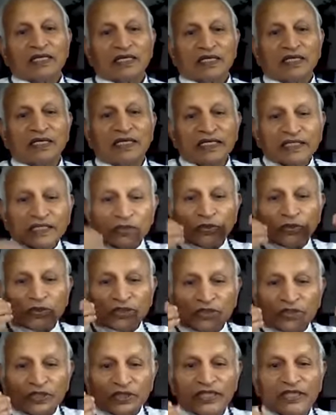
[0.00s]
Let your
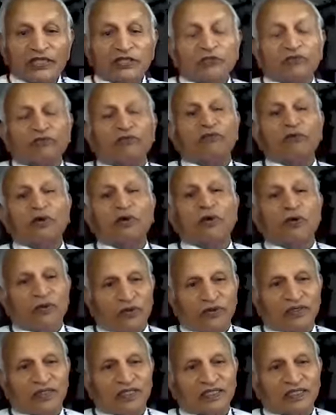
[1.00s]
tears flow.